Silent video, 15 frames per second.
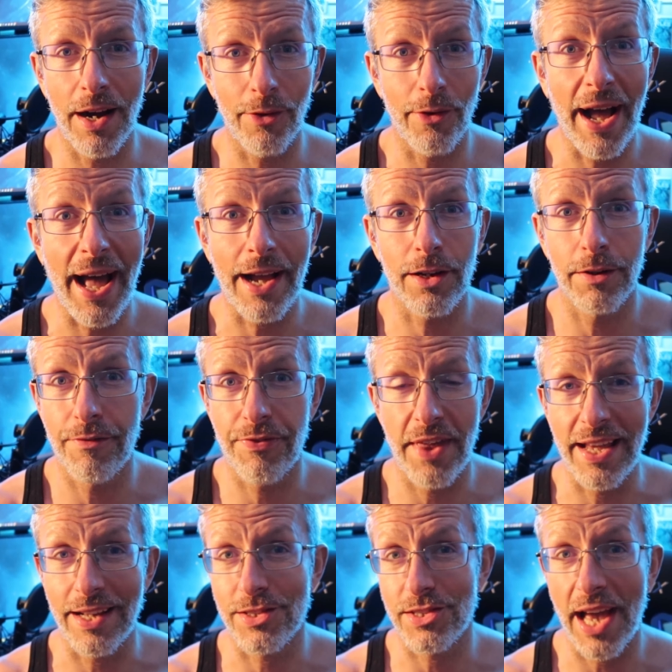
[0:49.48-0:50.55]
a lack of
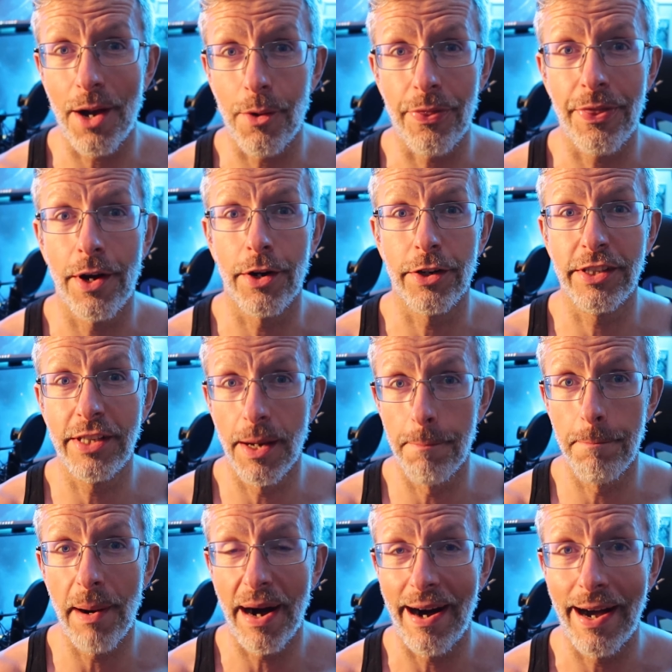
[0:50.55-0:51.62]
things out there to
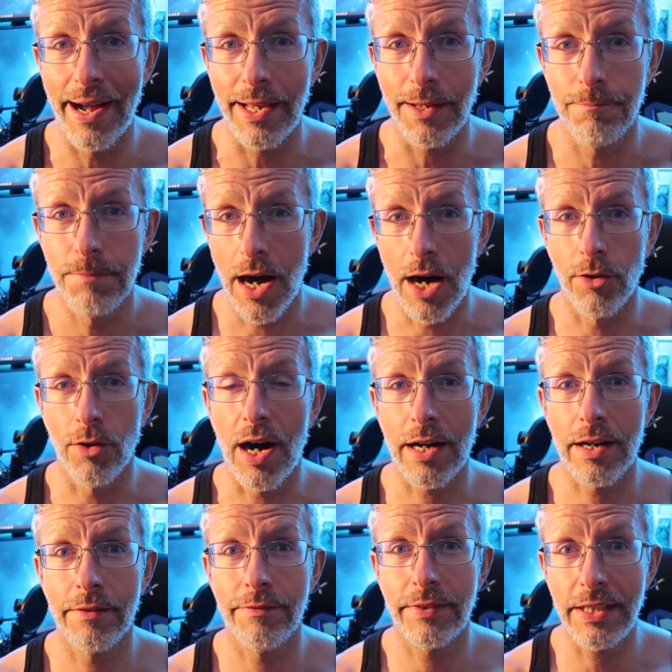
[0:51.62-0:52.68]
buy. A
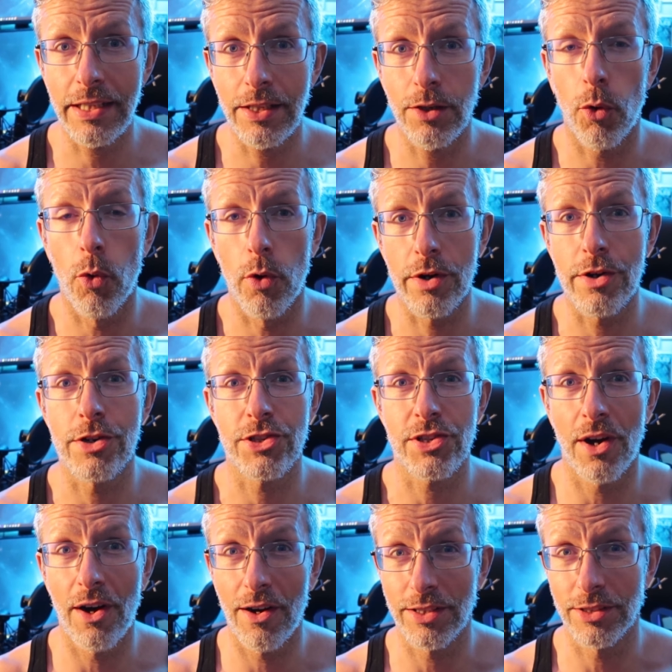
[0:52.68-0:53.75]
lot of the orders
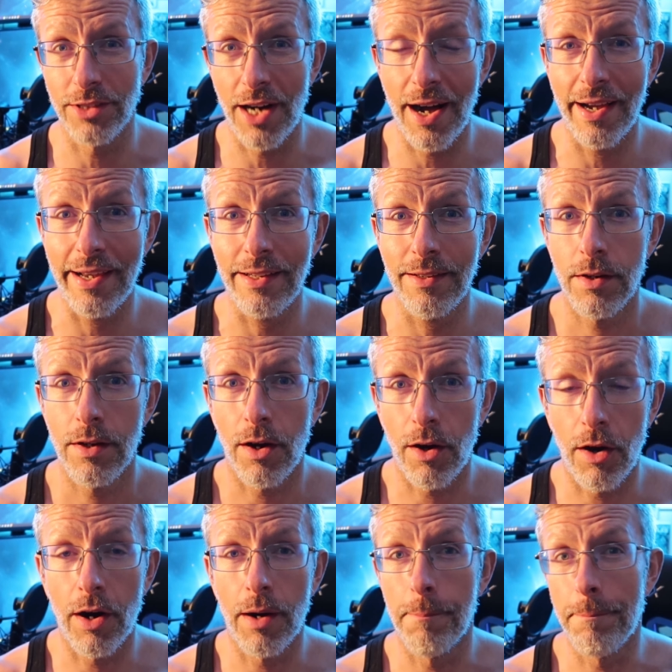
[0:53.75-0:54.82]
online
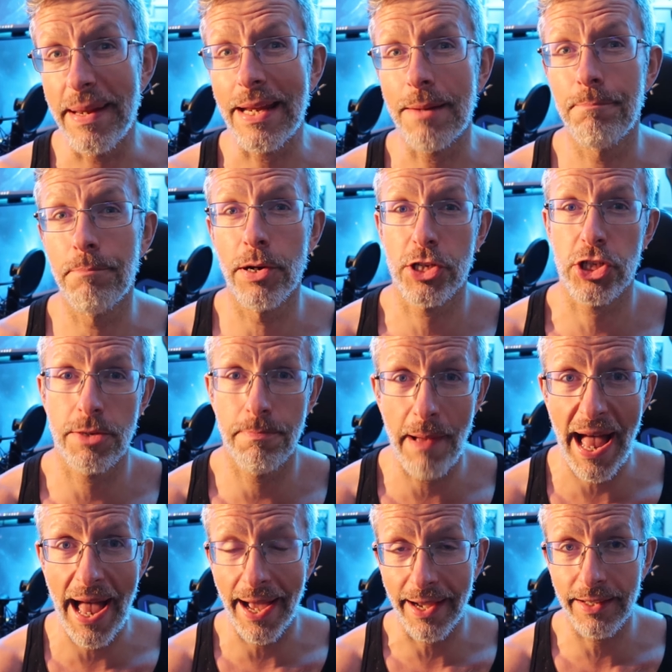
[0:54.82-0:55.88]
are being pushed
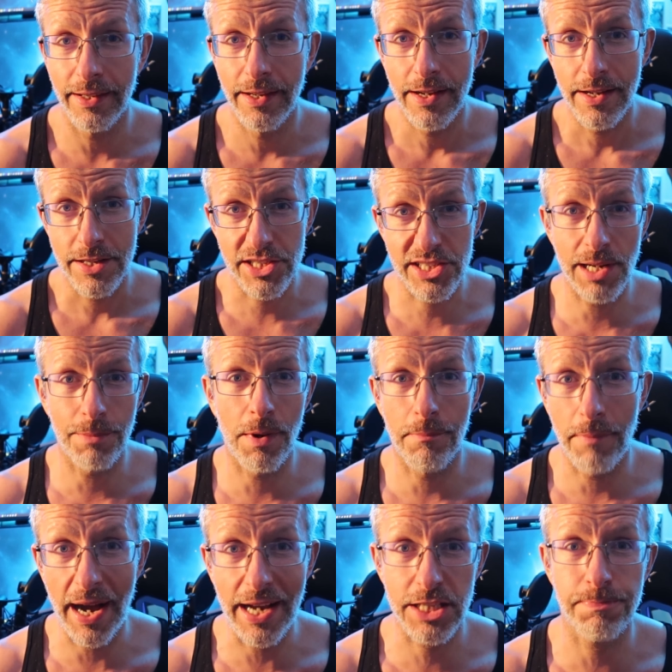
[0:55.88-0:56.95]
back some of
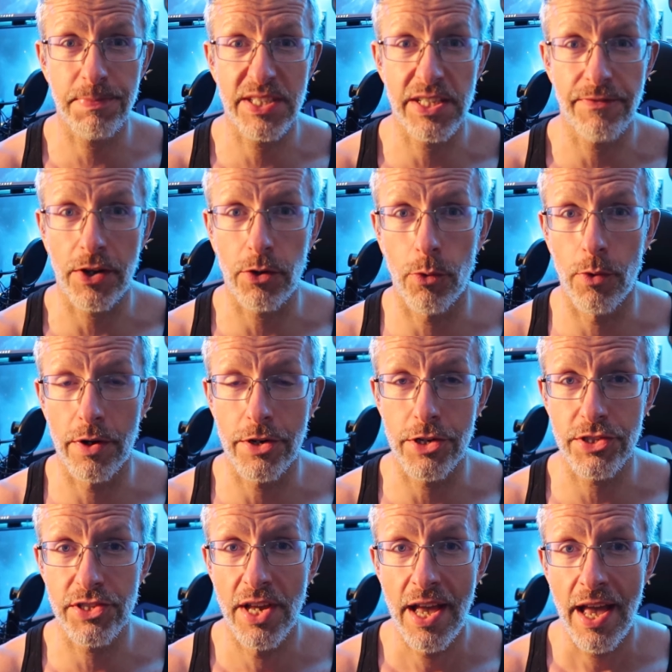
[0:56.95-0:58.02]
my specific
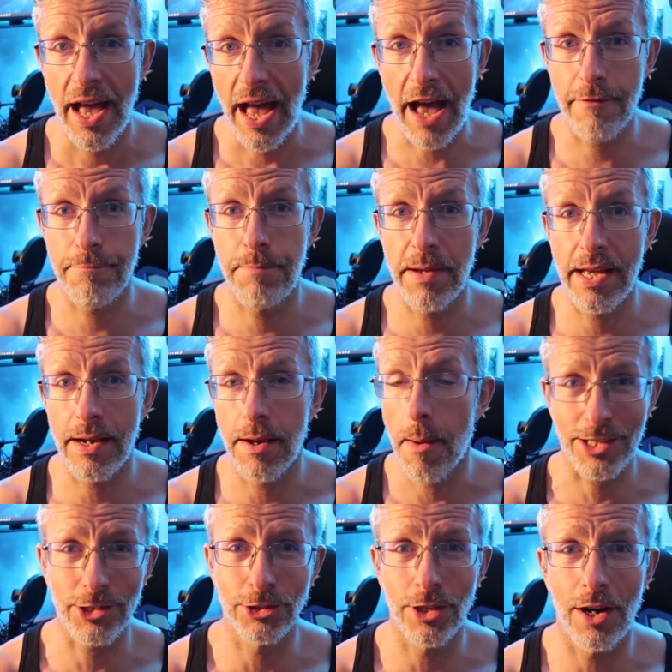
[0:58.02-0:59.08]
orders have been
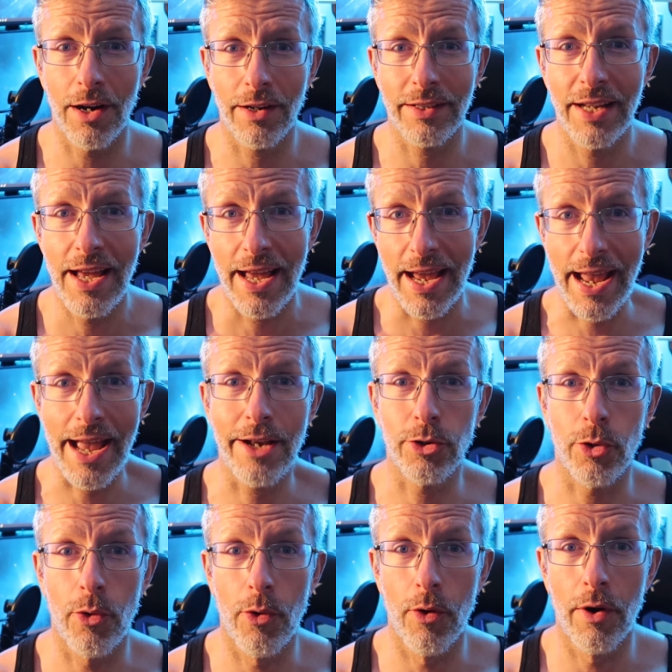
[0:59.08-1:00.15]
backlogged and
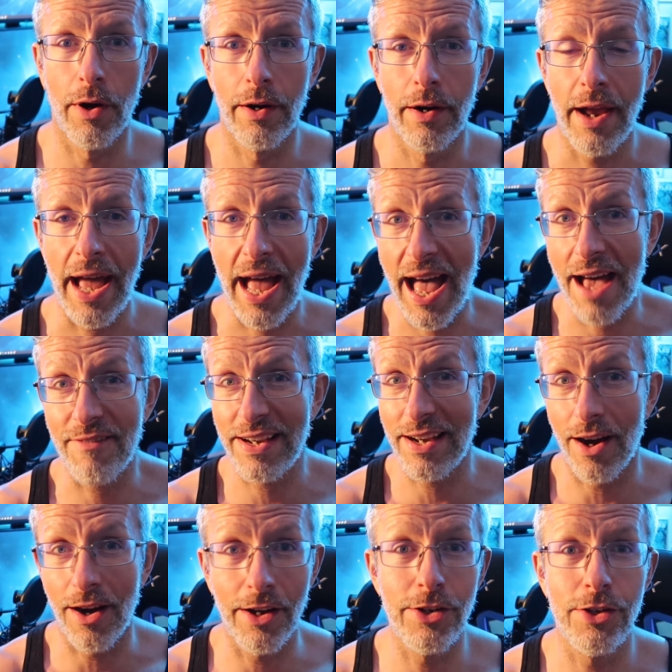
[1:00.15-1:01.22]
or have an
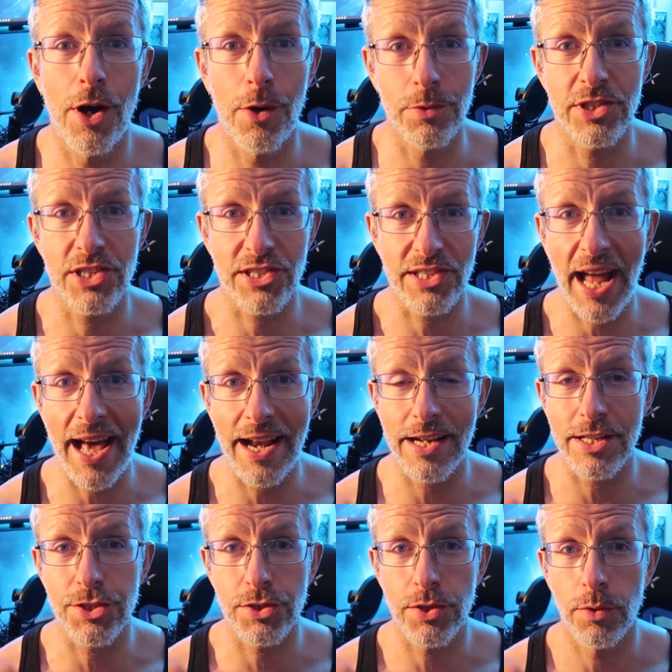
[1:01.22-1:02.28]
unknown
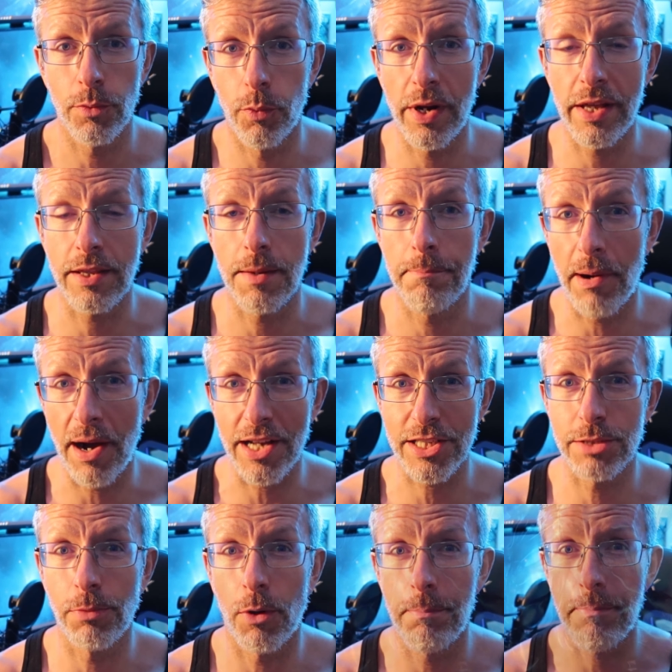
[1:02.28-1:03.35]
status with
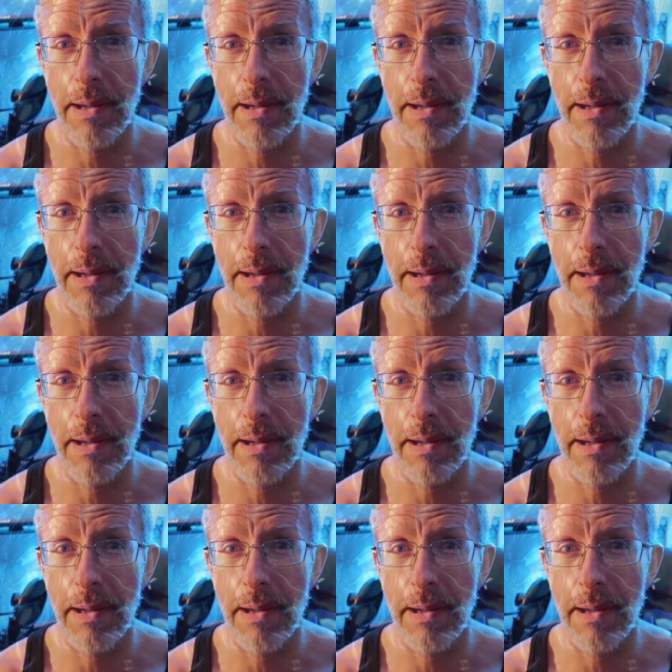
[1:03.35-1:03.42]
possible